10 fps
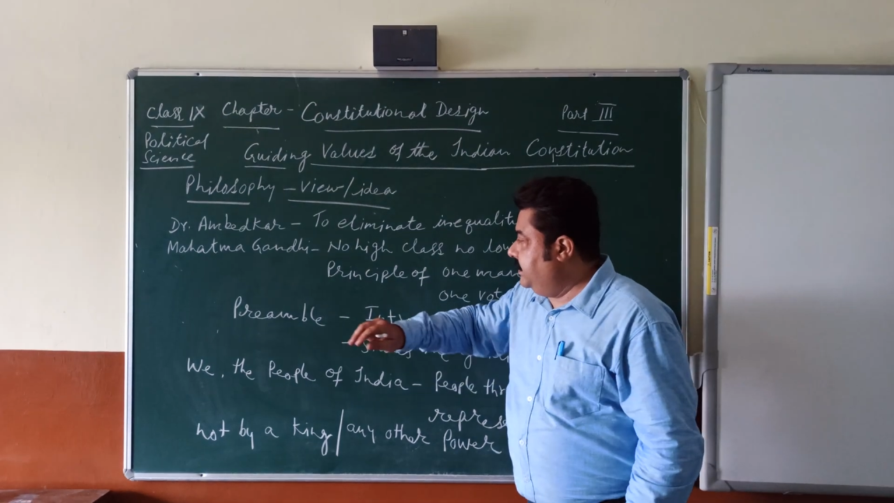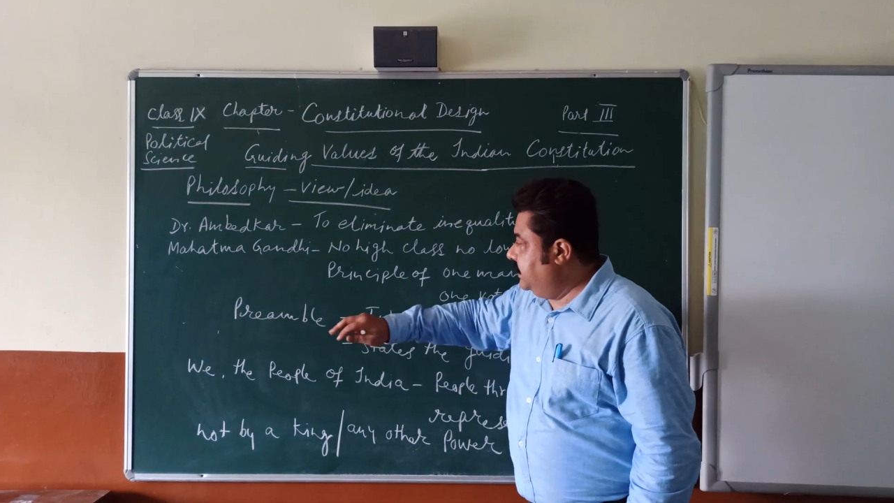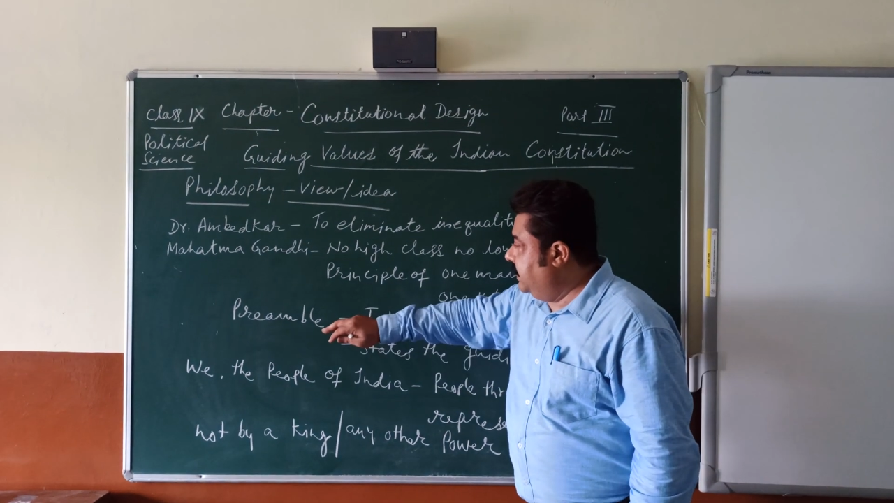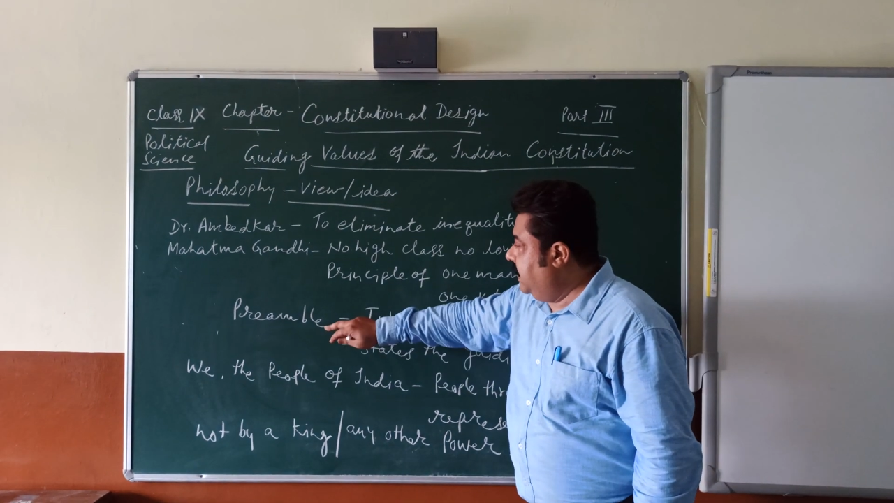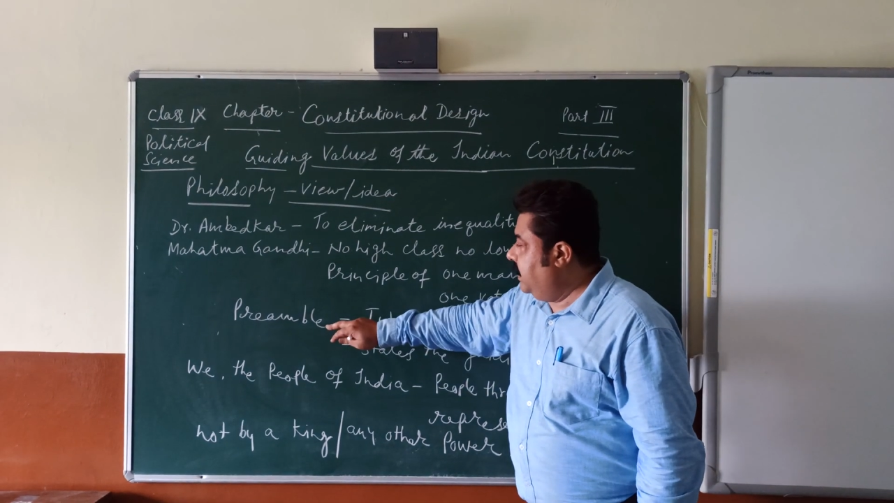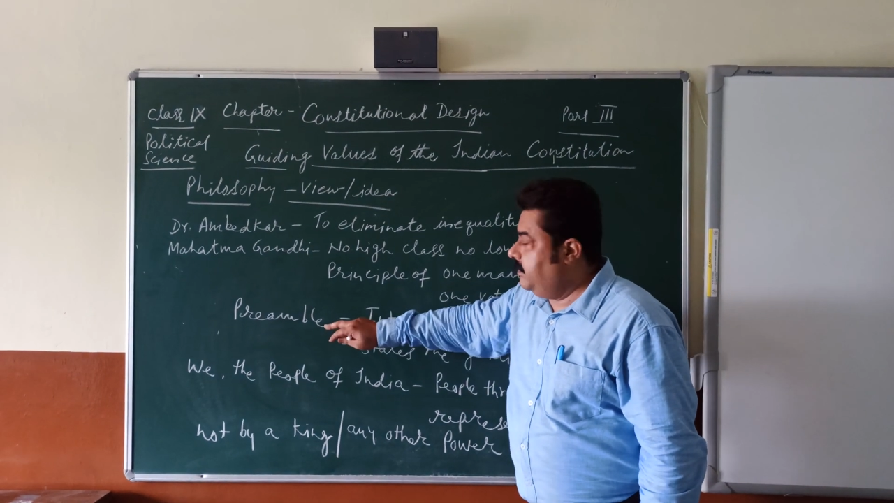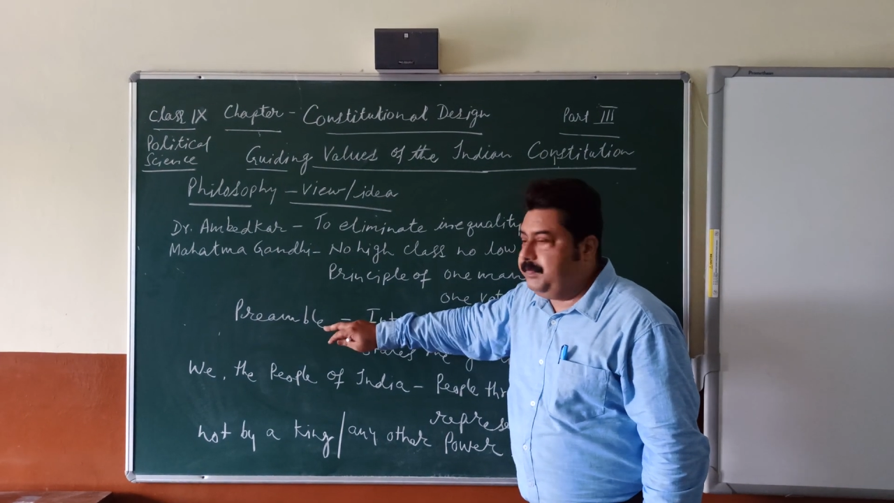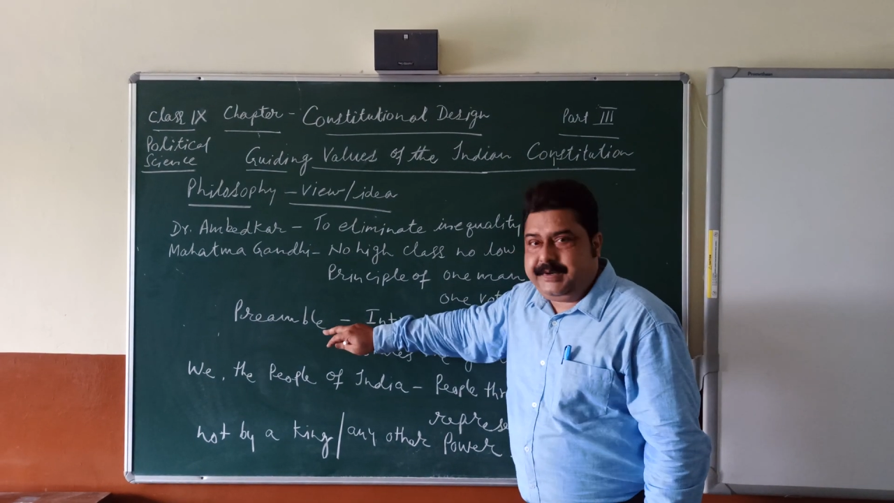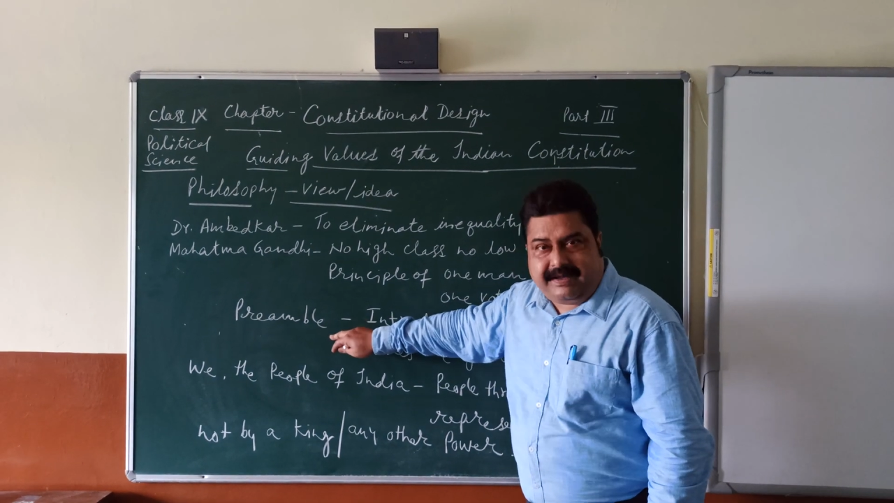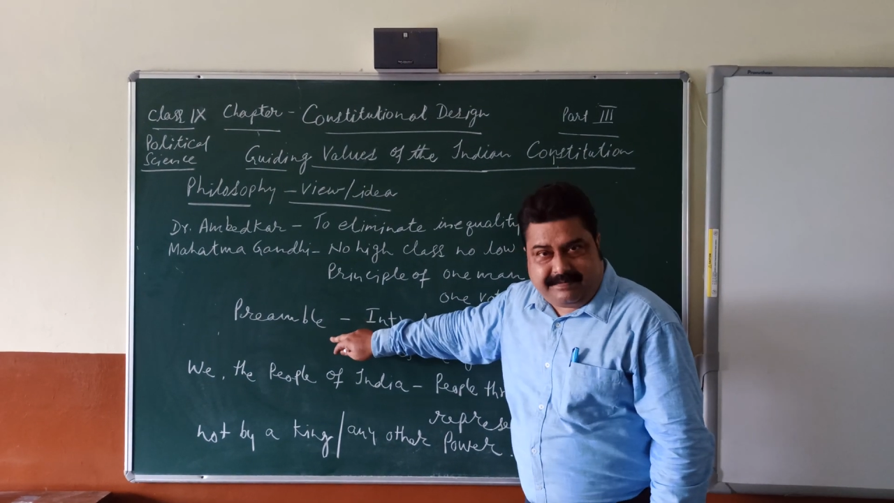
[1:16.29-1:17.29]
with the
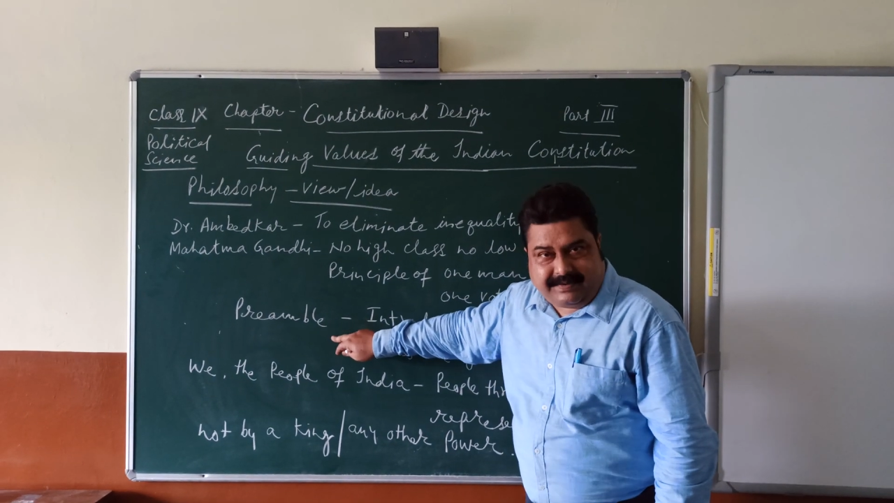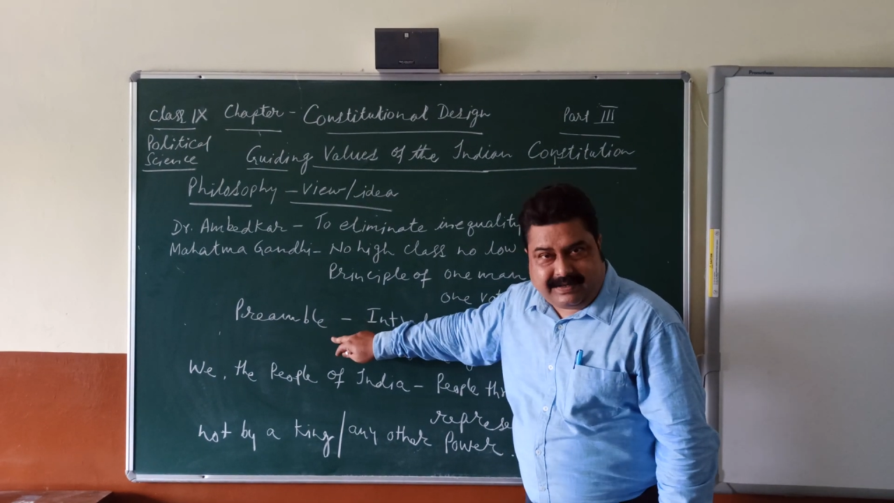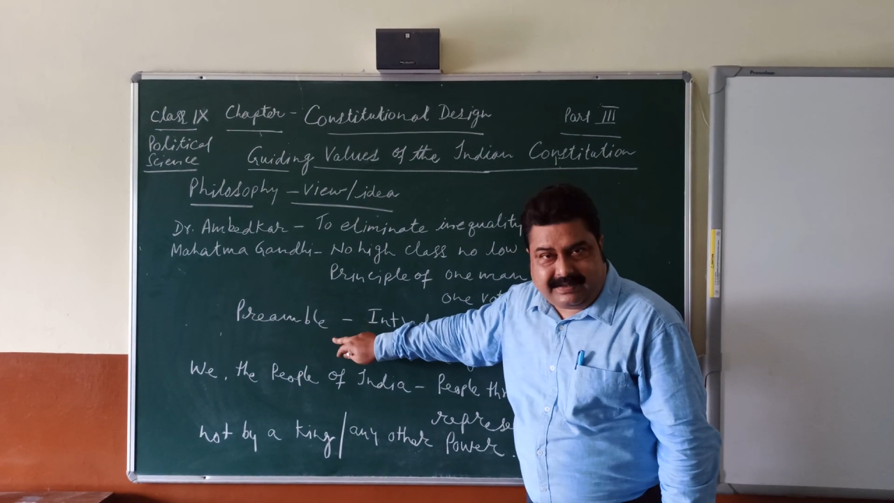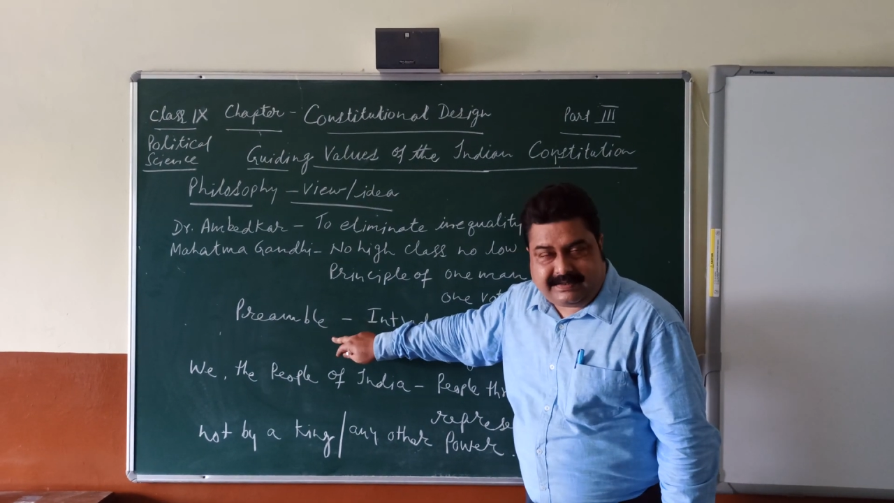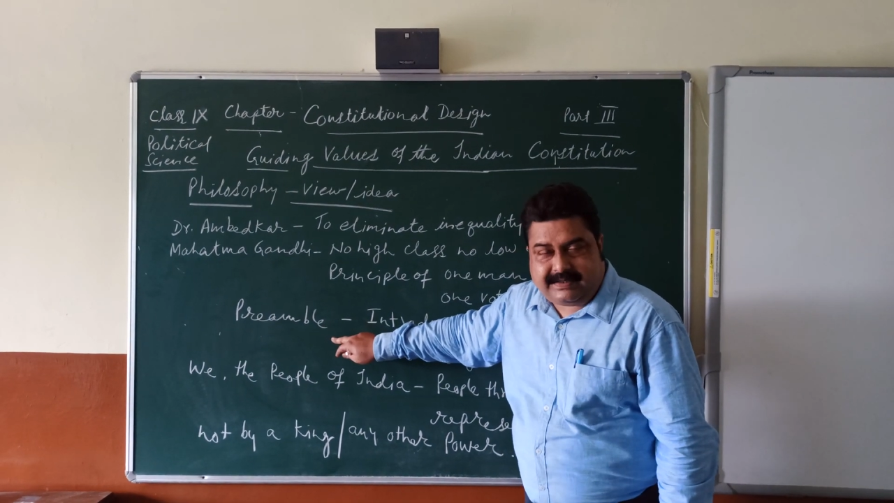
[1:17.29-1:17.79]
preamble,